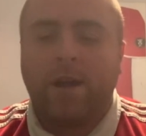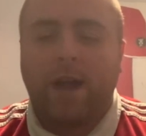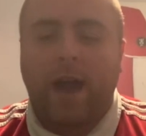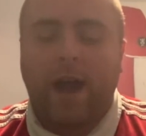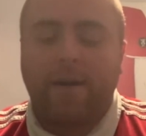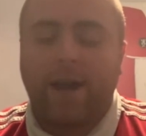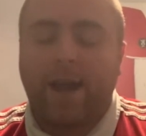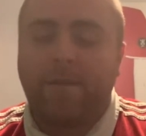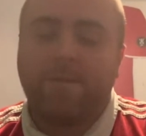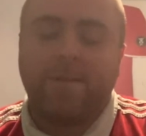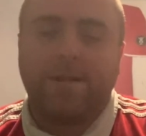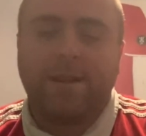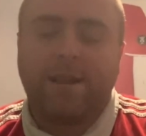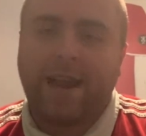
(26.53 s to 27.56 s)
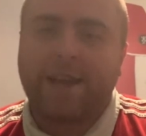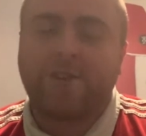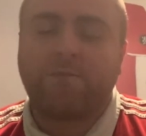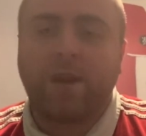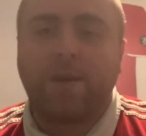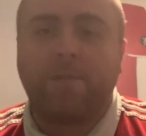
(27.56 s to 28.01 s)
our next
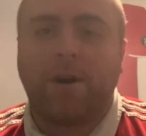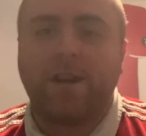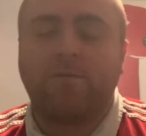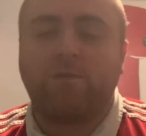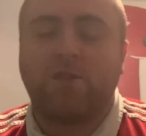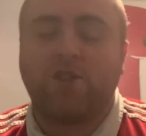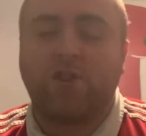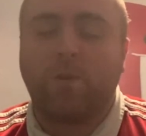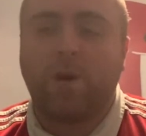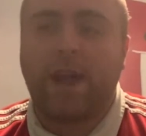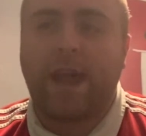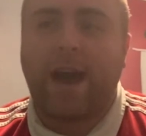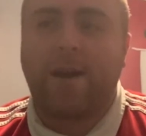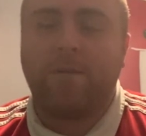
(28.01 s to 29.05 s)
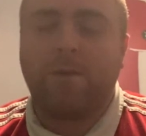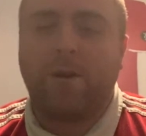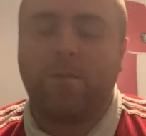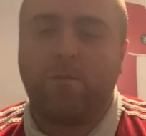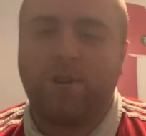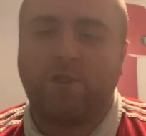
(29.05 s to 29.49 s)
three points which is away at,
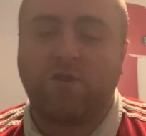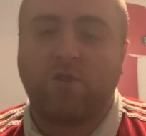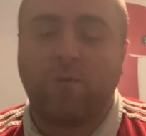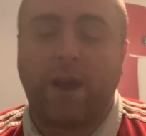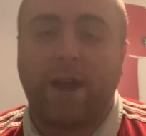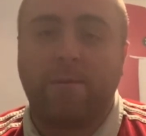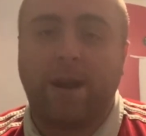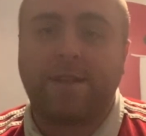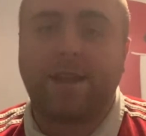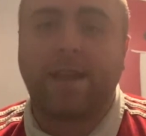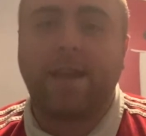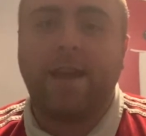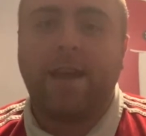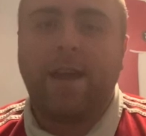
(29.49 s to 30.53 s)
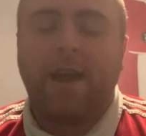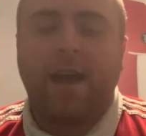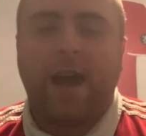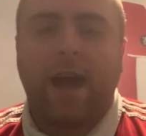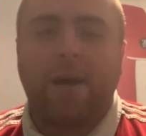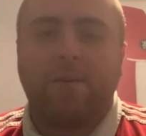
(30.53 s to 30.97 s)
which was away at Reading
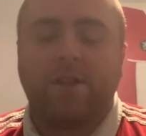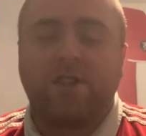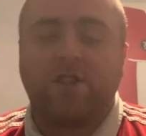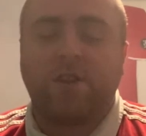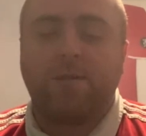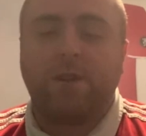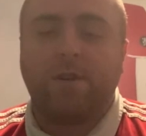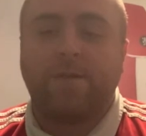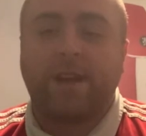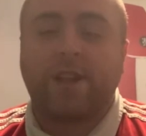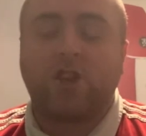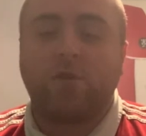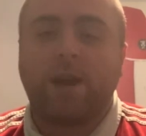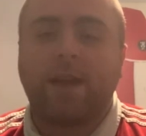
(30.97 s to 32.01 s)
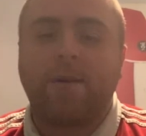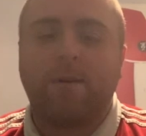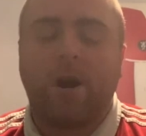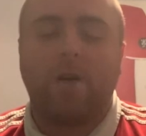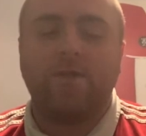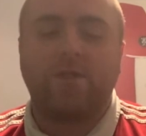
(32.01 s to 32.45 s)
uh, with the 2-0 victory.
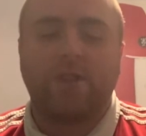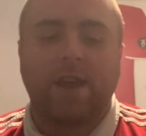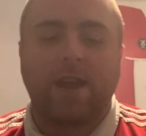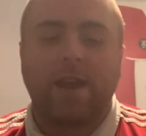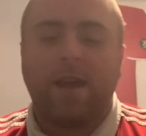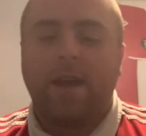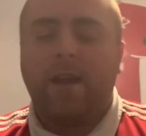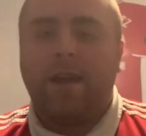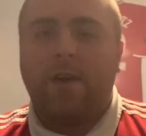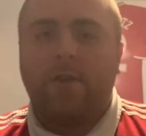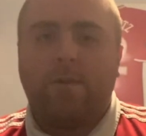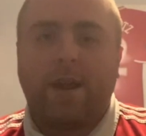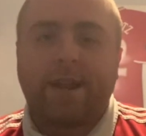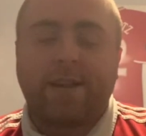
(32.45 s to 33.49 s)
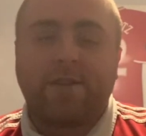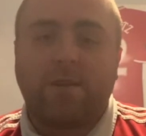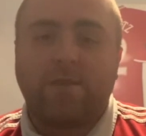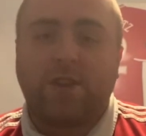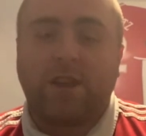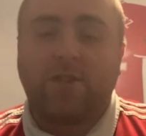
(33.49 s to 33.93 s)
Obviously, Reading's
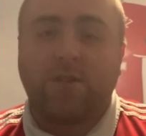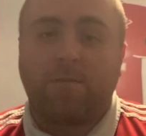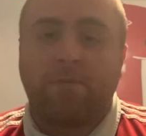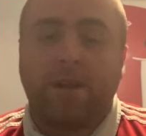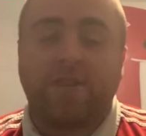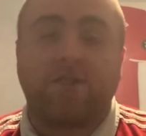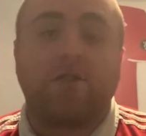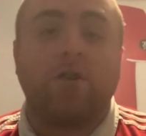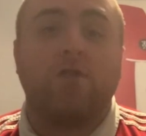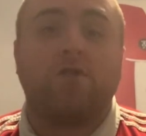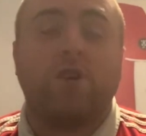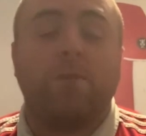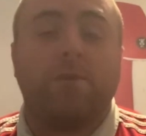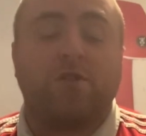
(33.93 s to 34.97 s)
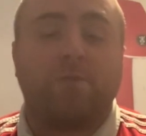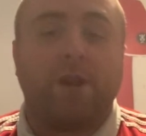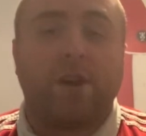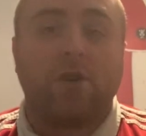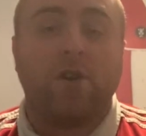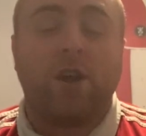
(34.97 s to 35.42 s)
obviously a tough place to go to, but it's
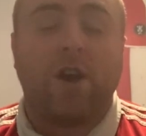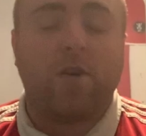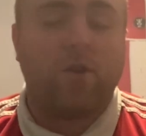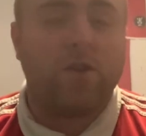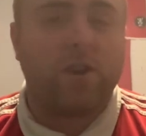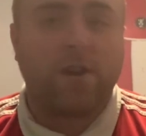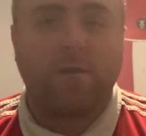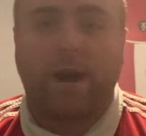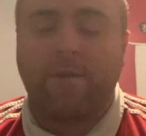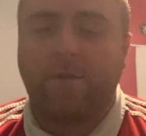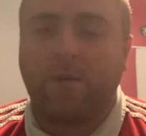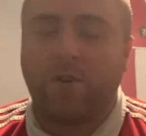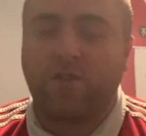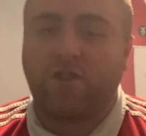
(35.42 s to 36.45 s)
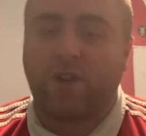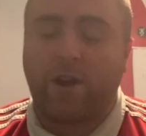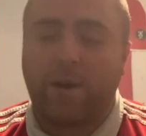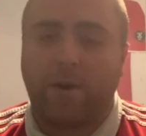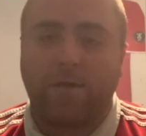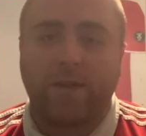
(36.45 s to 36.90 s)
been a good hunting ground for us
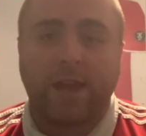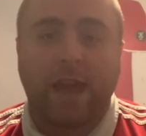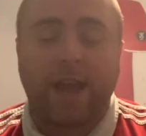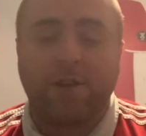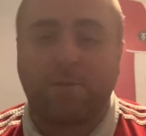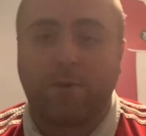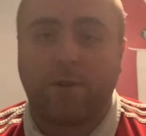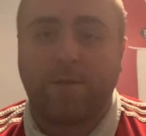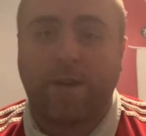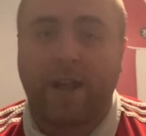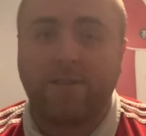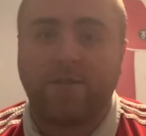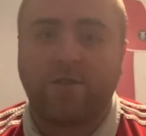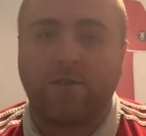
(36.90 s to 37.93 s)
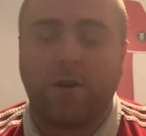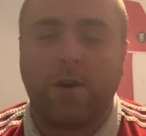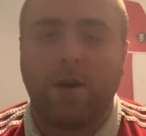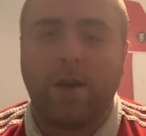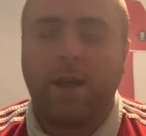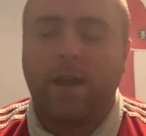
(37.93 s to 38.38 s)
uh, over the years, Boro fans.
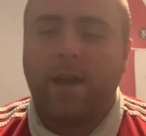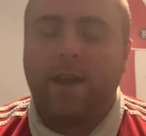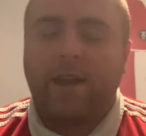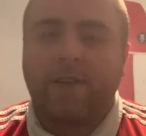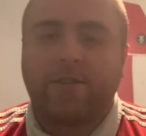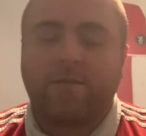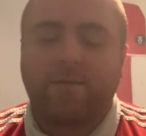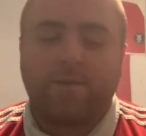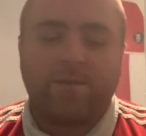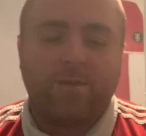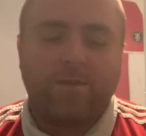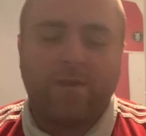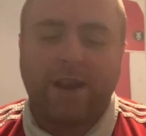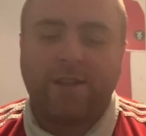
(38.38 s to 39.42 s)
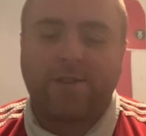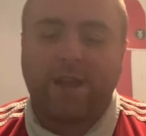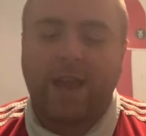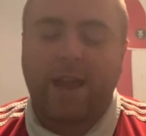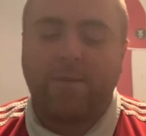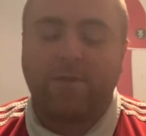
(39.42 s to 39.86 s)
So it's fair to
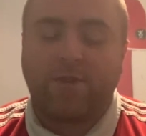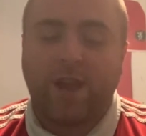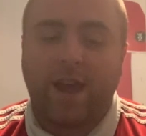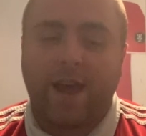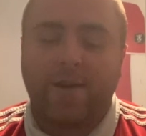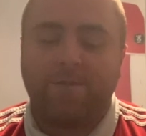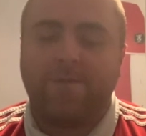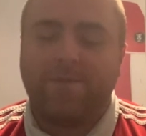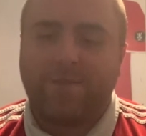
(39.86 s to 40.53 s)
say it was um,